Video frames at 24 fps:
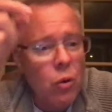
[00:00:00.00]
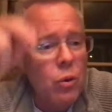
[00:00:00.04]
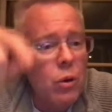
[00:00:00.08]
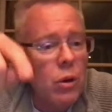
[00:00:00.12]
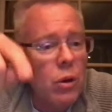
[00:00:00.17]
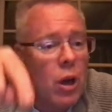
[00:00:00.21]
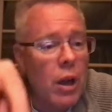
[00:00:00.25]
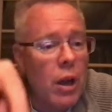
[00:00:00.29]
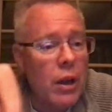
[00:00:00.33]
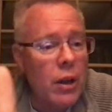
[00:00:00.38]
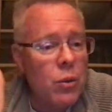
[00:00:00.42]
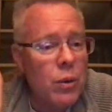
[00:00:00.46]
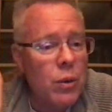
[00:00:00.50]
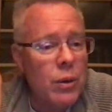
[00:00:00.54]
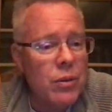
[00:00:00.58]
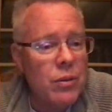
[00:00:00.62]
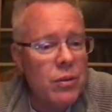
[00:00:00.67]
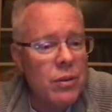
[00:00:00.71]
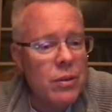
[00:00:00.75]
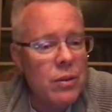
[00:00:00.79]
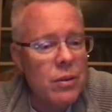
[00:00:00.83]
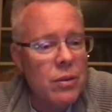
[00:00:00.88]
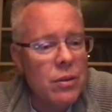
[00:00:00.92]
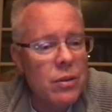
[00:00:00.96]
a lot of
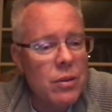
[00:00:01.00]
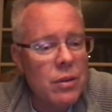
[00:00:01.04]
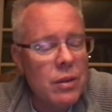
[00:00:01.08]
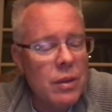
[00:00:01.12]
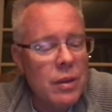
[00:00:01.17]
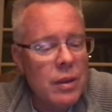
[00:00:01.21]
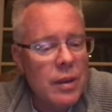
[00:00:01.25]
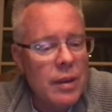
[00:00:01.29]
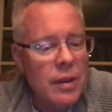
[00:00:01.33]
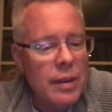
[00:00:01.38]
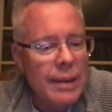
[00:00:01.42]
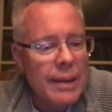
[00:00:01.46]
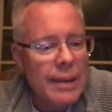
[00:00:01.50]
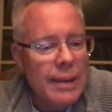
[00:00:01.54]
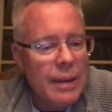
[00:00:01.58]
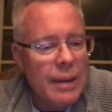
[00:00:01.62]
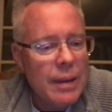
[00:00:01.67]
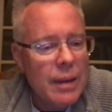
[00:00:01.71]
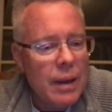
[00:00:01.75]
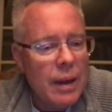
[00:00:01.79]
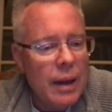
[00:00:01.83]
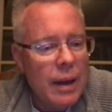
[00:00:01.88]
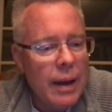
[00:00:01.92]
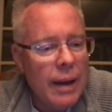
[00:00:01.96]
questions.
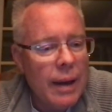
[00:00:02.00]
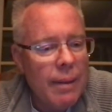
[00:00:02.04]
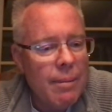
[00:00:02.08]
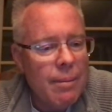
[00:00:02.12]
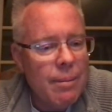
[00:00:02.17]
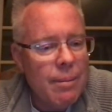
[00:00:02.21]
I